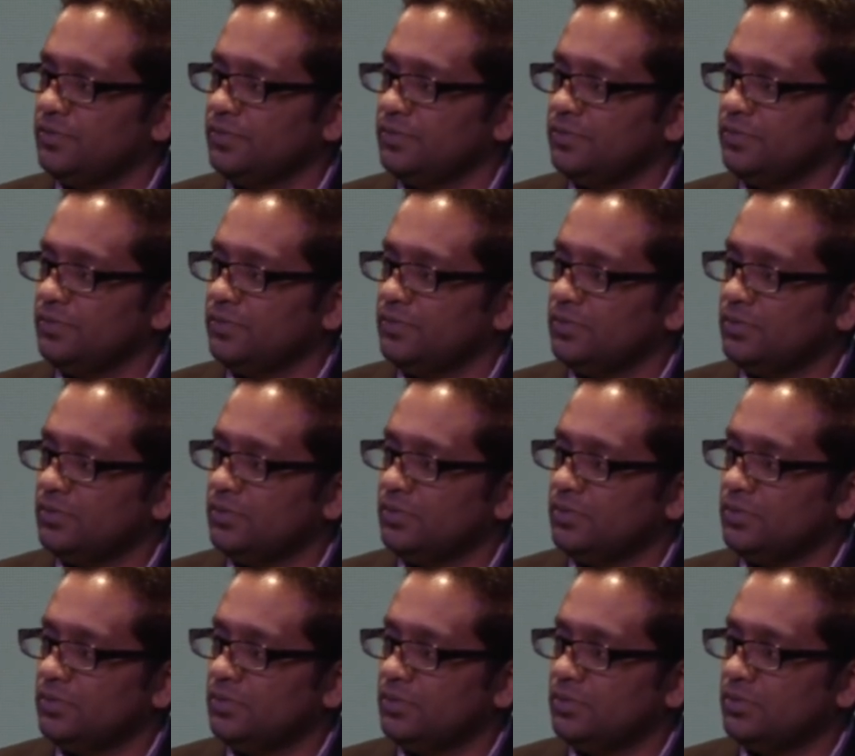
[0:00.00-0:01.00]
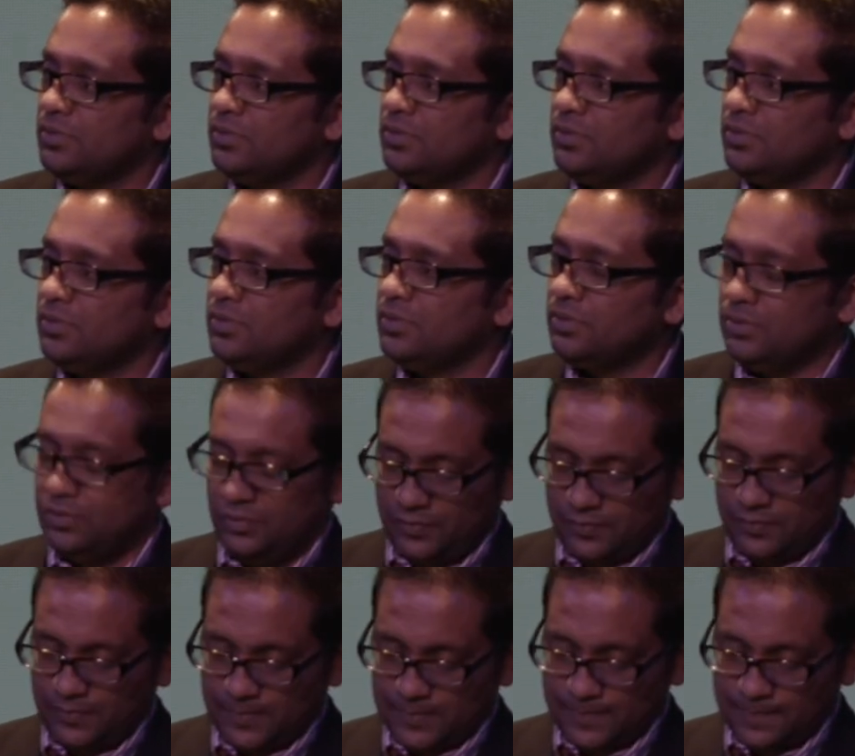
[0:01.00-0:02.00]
(no one is talking)